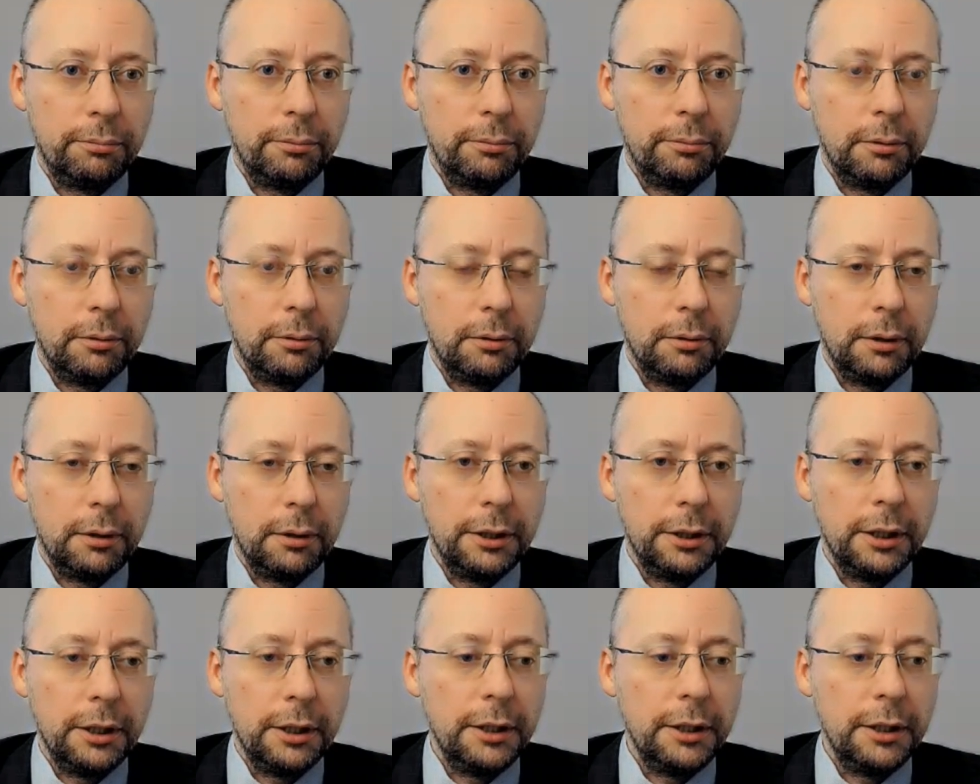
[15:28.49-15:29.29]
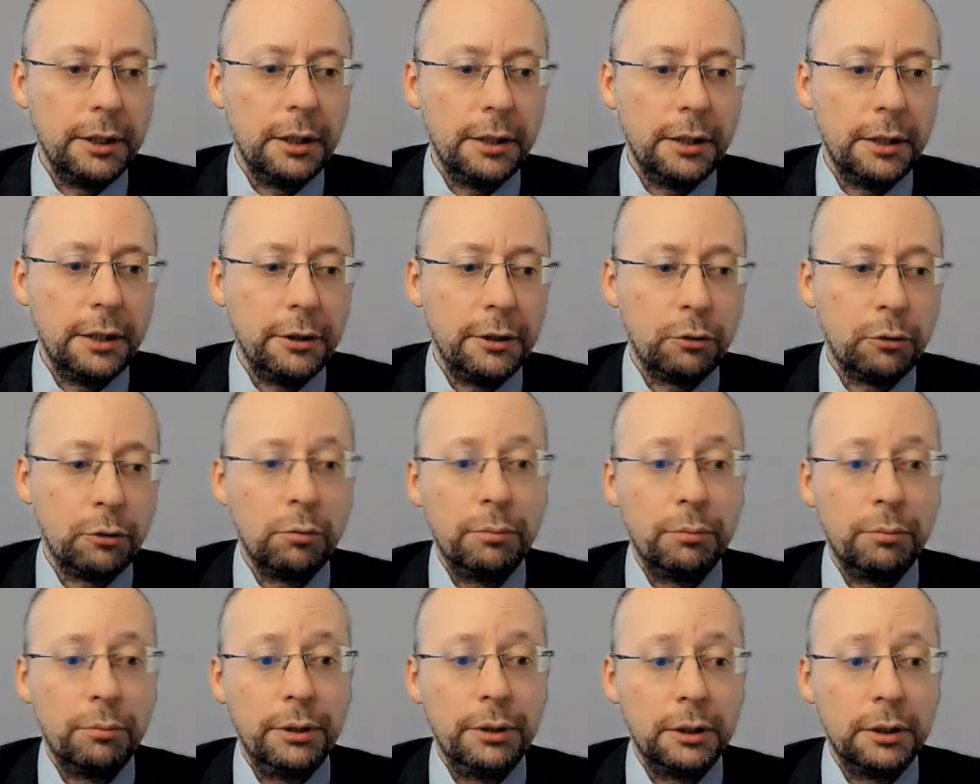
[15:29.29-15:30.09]
any
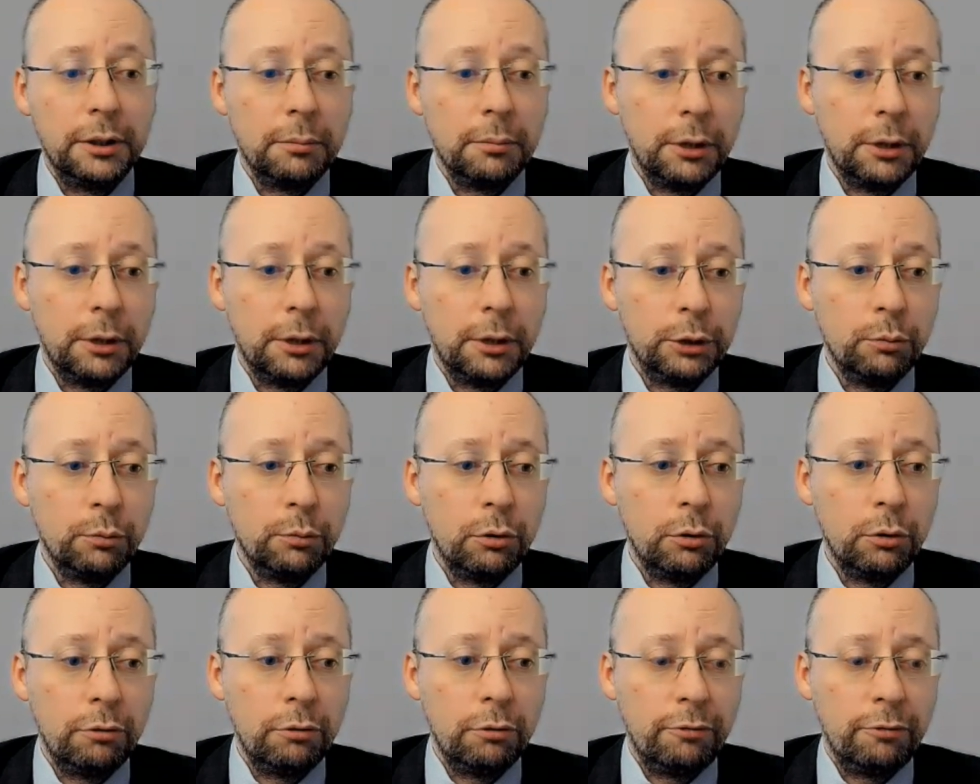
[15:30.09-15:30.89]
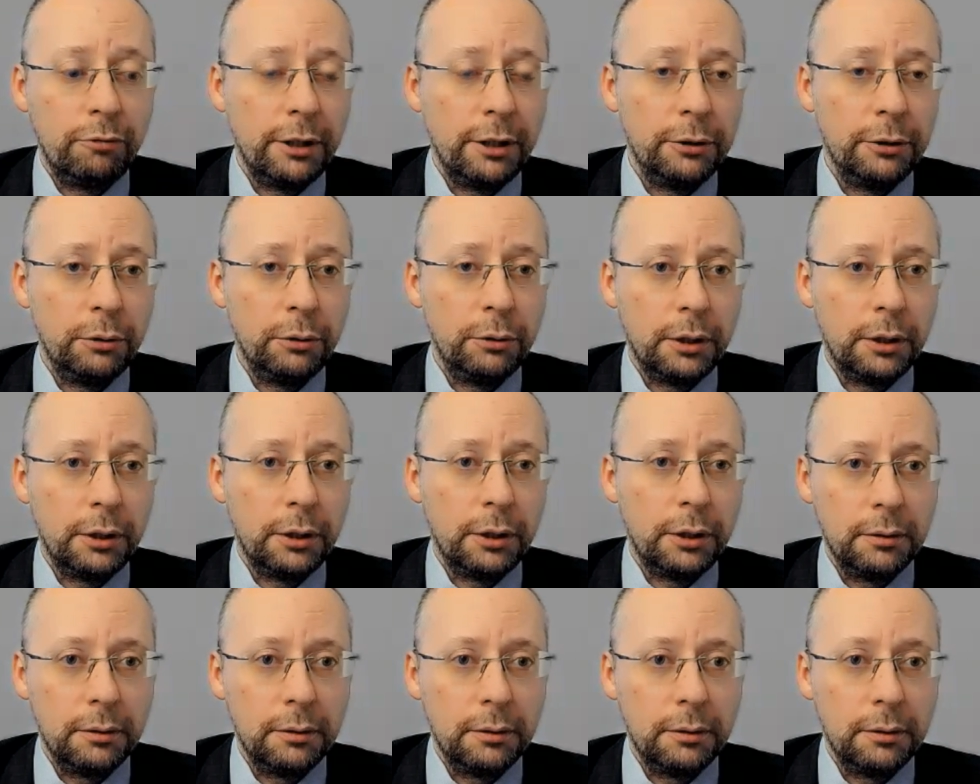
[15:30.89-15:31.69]
human being is much more than you
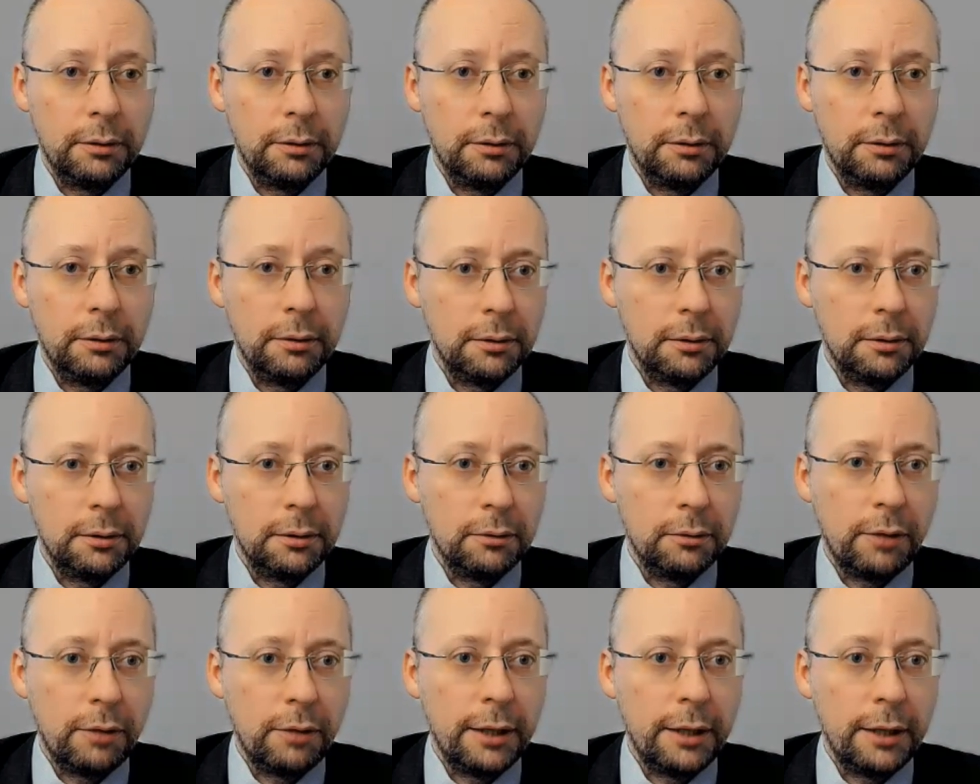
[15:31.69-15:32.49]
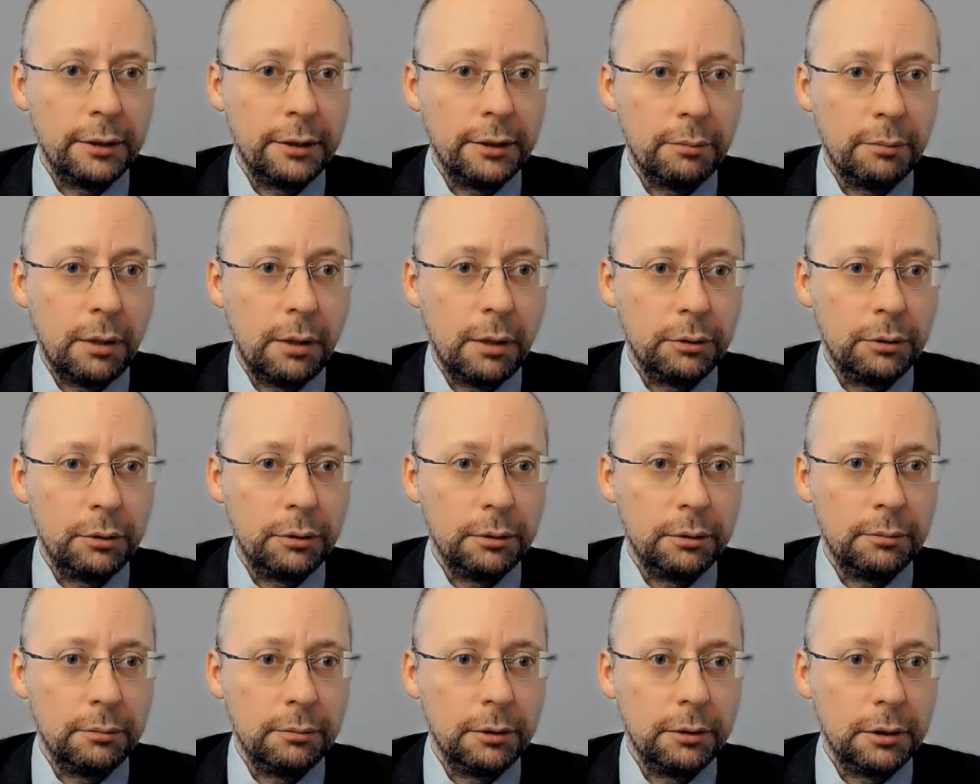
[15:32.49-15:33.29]
can write about
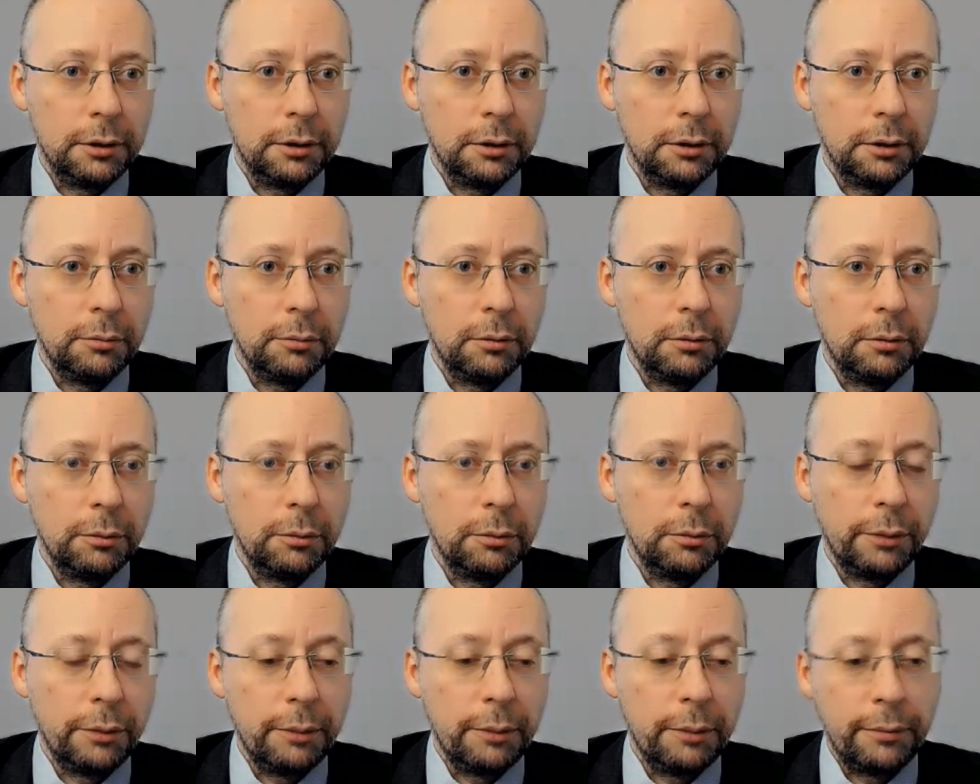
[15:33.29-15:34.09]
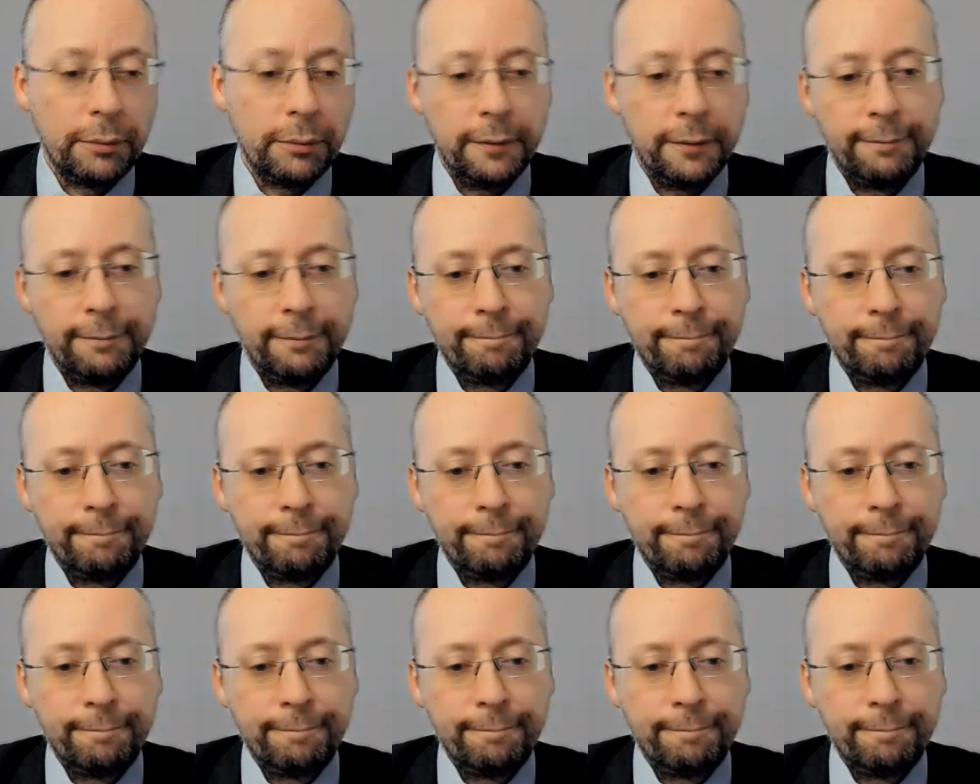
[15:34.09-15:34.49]
him on a paper.